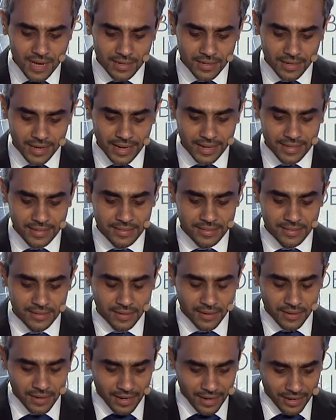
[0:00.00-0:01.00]
And
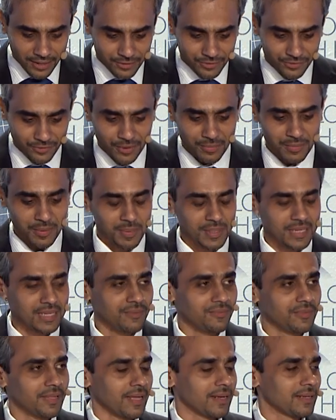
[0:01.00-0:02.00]
I firmly
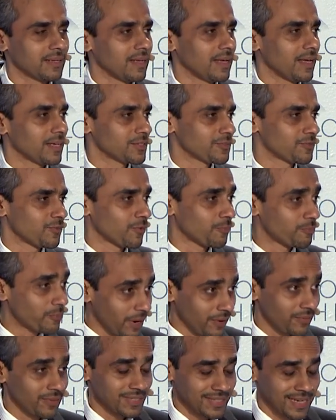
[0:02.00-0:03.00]
believe that as for
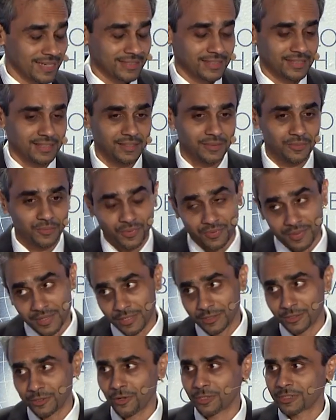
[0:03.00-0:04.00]
private sector, we've now
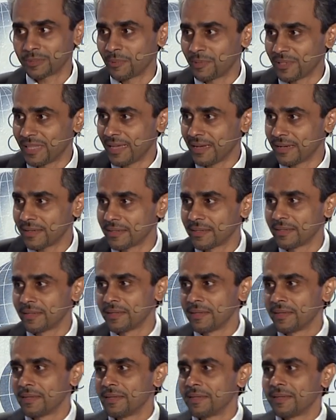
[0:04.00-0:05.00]
talked about that,
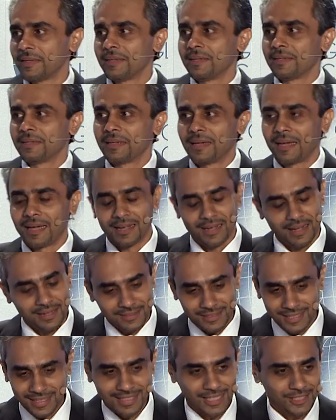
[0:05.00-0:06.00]
I
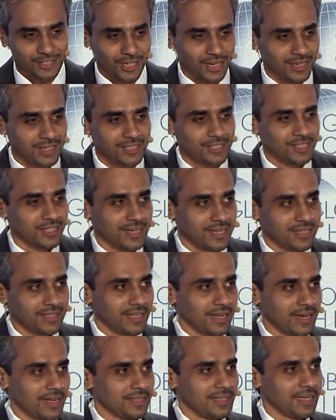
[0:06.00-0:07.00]
take that challenge and
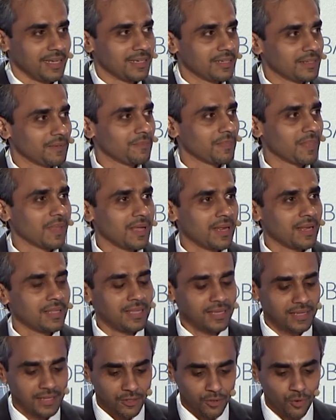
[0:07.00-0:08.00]
I
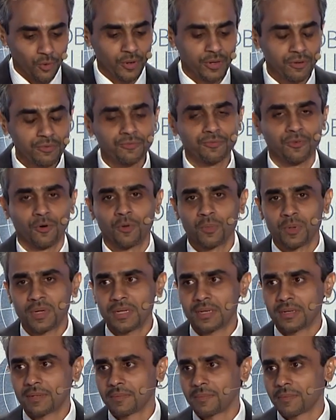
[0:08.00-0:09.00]
think going
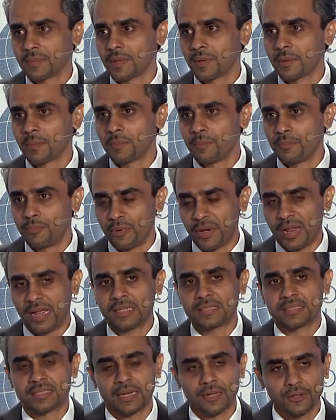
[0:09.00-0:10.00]
forward,
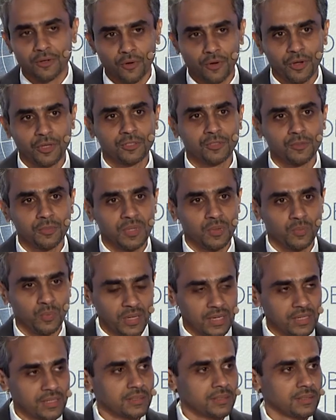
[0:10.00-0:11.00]
brands that are going to be
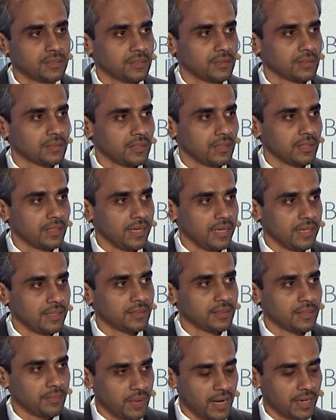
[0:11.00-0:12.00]
winners in
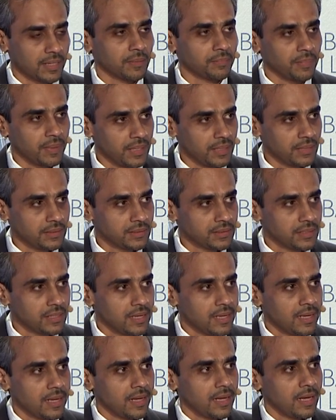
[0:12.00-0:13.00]
the marketplace
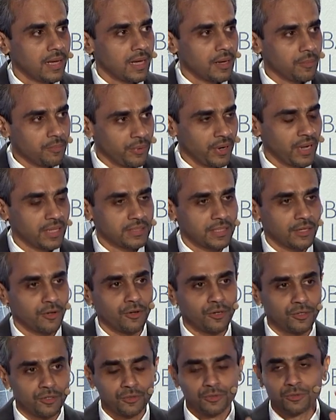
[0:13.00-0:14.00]
are brands that are going
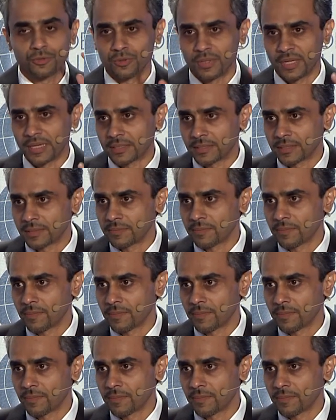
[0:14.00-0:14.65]
to do two things.